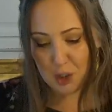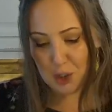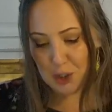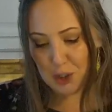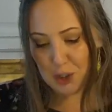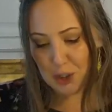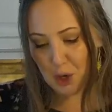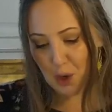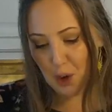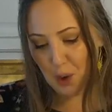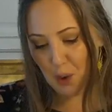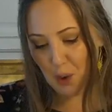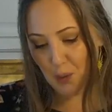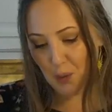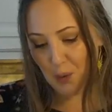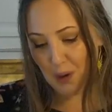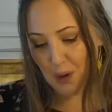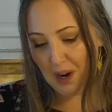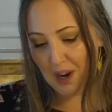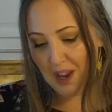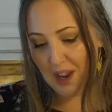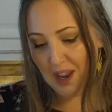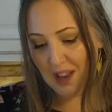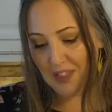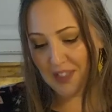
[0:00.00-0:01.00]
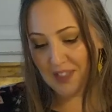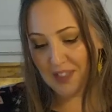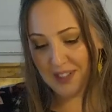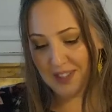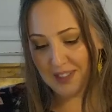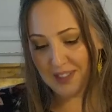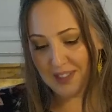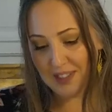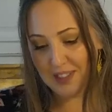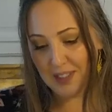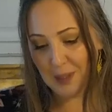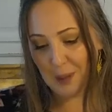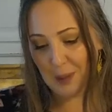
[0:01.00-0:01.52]
so this
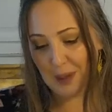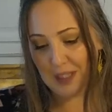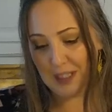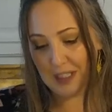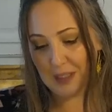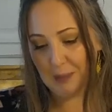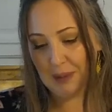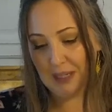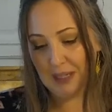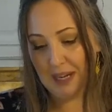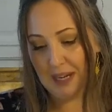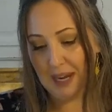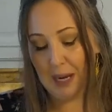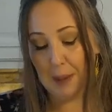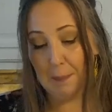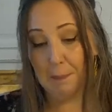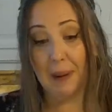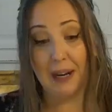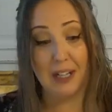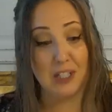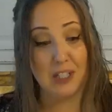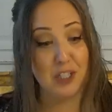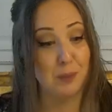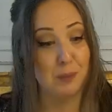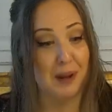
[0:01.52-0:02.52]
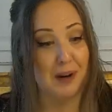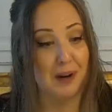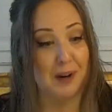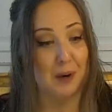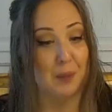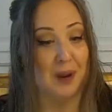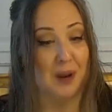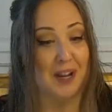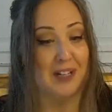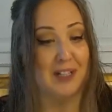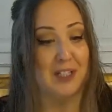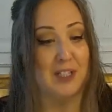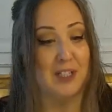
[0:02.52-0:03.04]
is going to be a much better
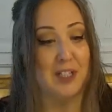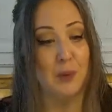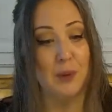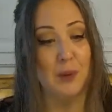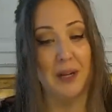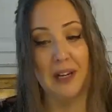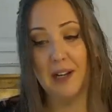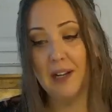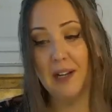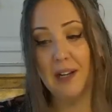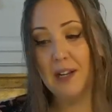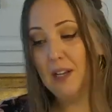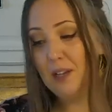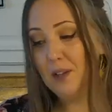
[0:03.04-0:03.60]
way to do it.